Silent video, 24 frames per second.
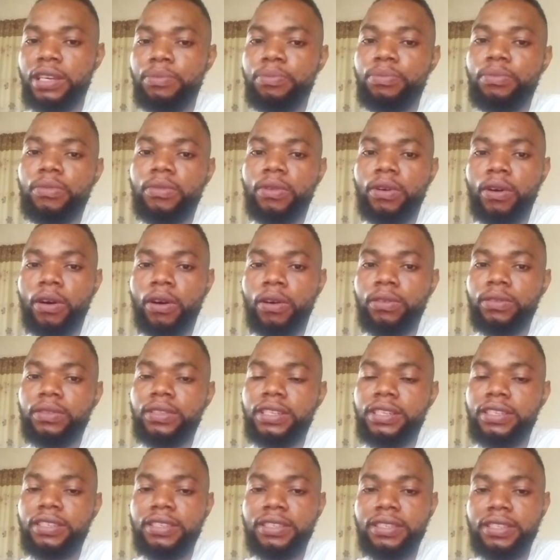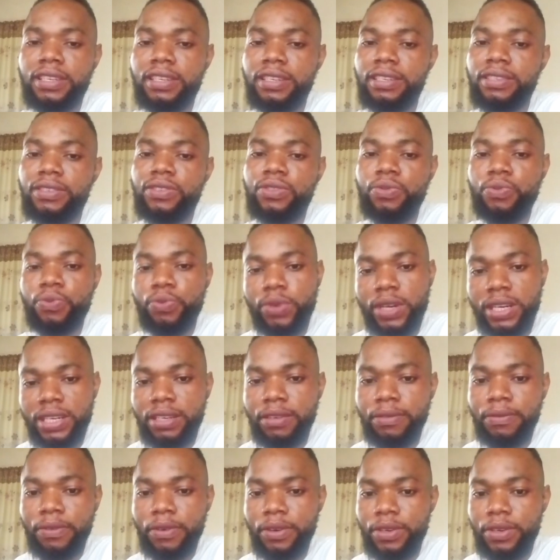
keep all these things ready